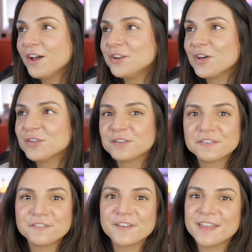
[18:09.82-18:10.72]
Another
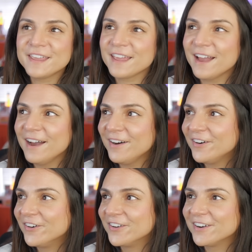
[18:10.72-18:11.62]
fake
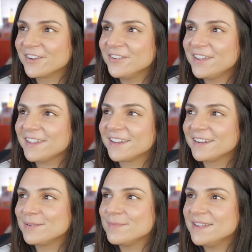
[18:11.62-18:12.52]
out. Are you
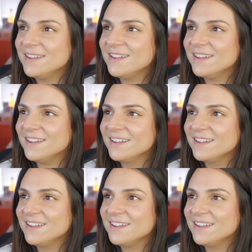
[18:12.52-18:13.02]
kidding me?